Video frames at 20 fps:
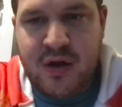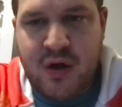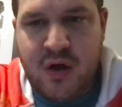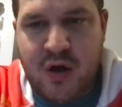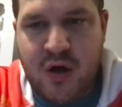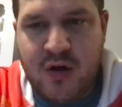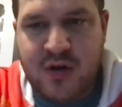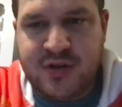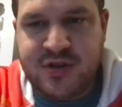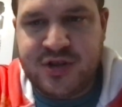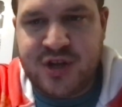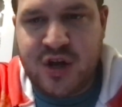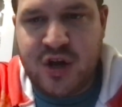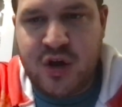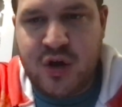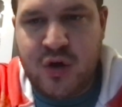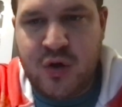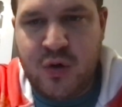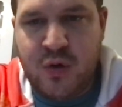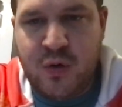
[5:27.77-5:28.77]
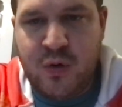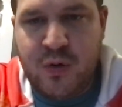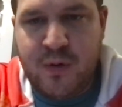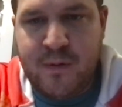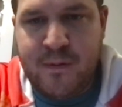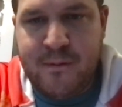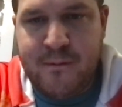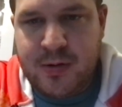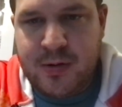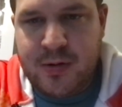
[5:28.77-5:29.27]

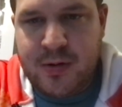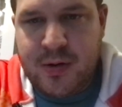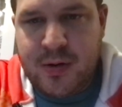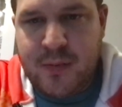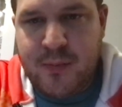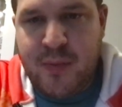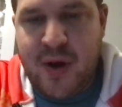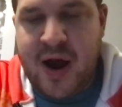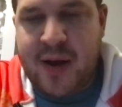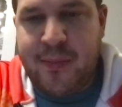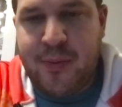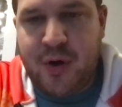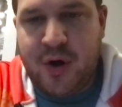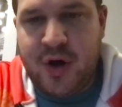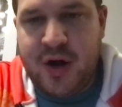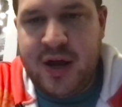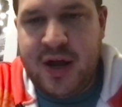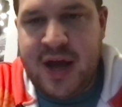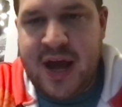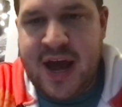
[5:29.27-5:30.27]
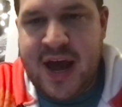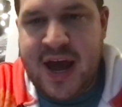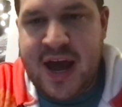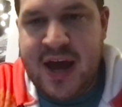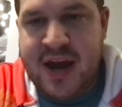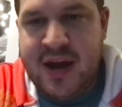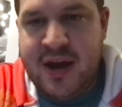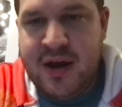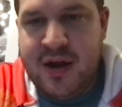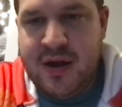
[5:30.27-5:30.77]
Also, Brock Purdy
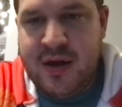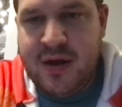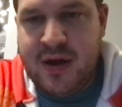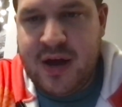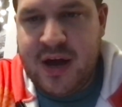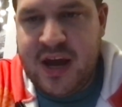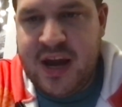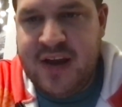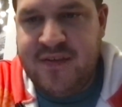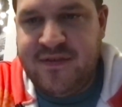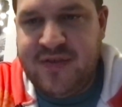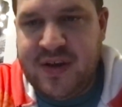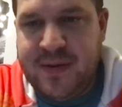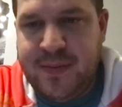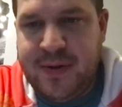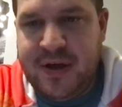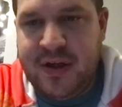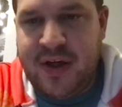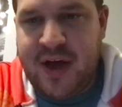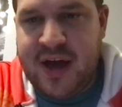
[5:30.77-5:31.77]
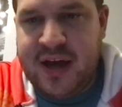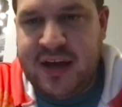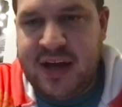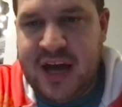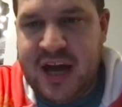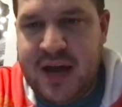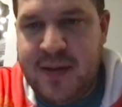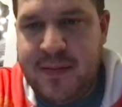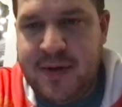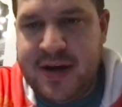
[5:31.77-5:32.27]
had an MVP-like
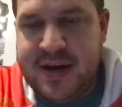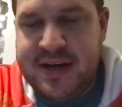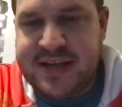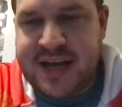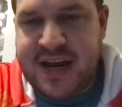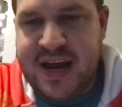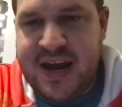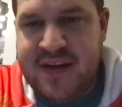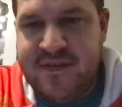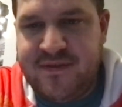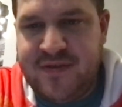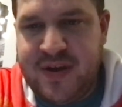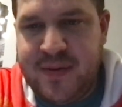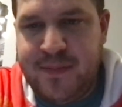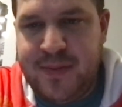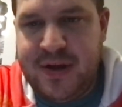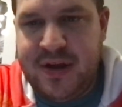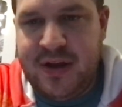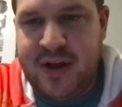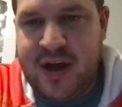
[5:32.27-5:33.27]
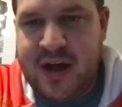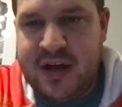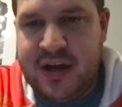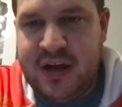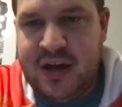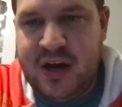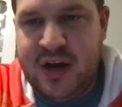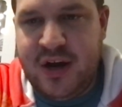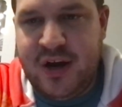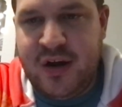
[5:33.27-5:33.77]
game, and he's had an MVP-like
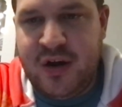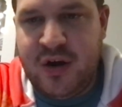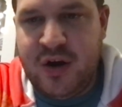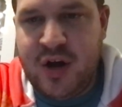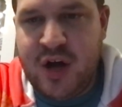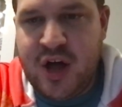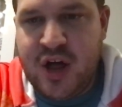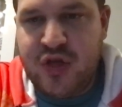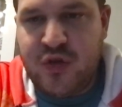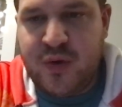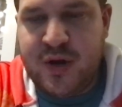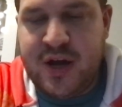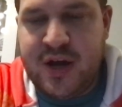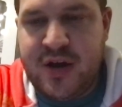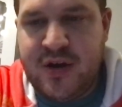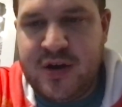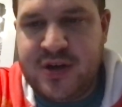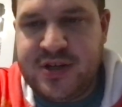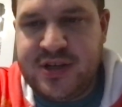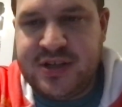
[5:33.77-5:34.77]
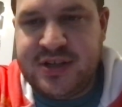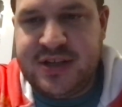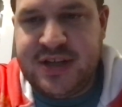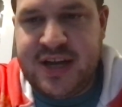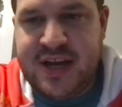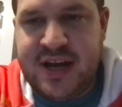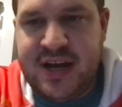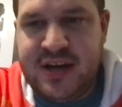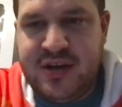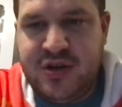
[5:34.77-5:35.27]
year.
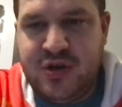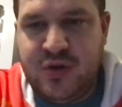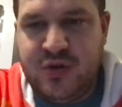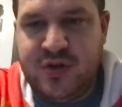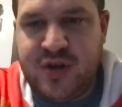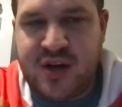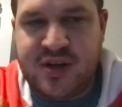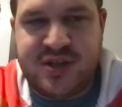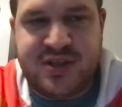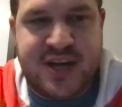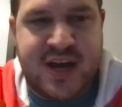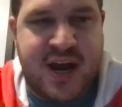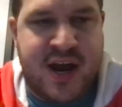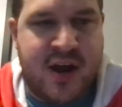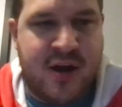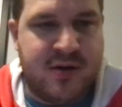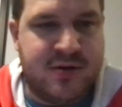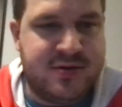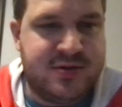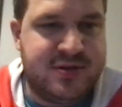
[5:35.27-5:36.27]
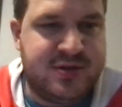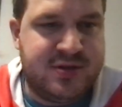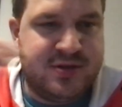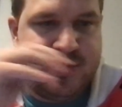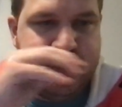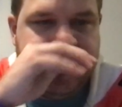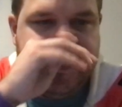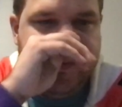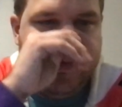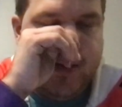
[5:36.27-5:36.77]
368 and 2 touchdowns.
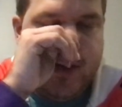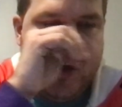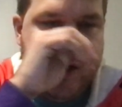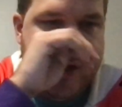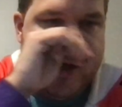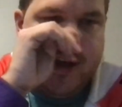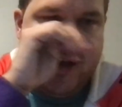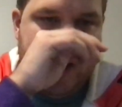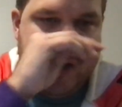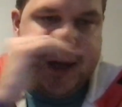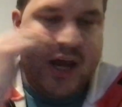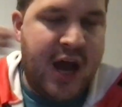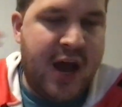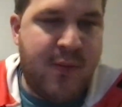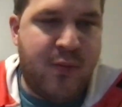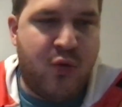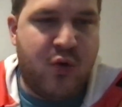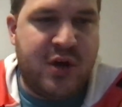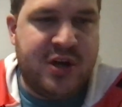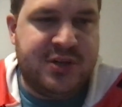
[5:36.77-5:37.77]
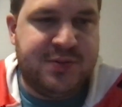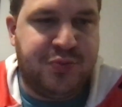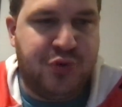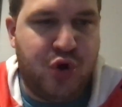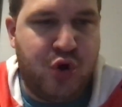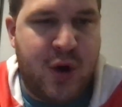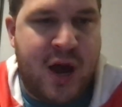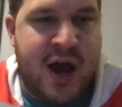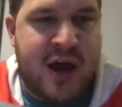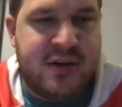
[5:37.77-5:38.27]
The Cowboys
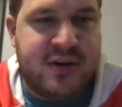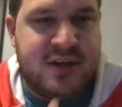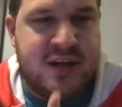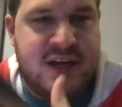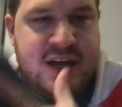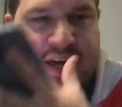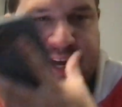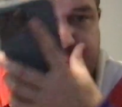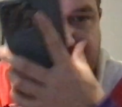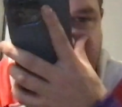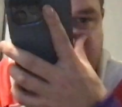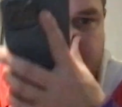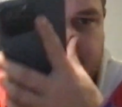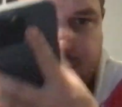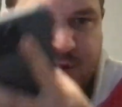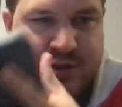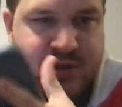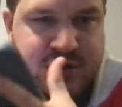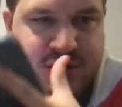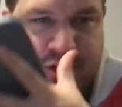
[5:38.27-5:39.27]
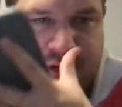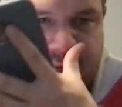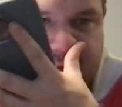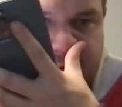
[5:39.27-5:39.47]
blew out the Eagles